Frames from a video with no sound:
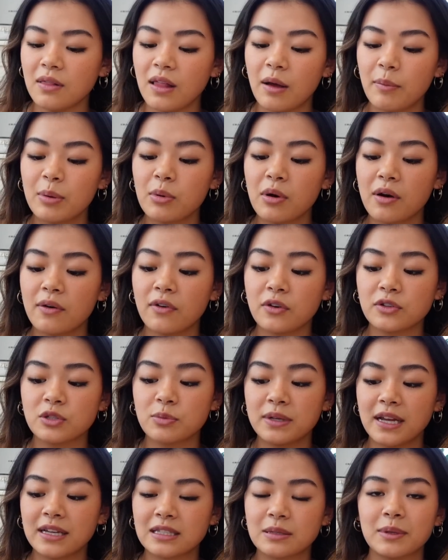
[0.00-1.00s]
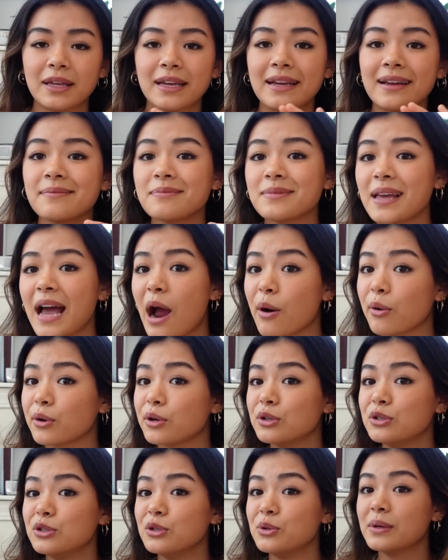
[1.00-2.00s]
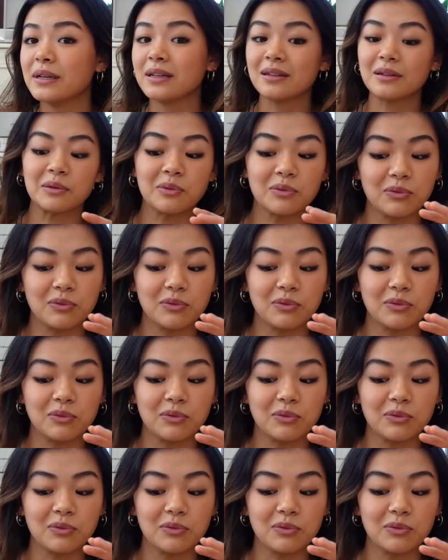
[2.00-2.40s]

A lot of people have also been asking me like, how are you doing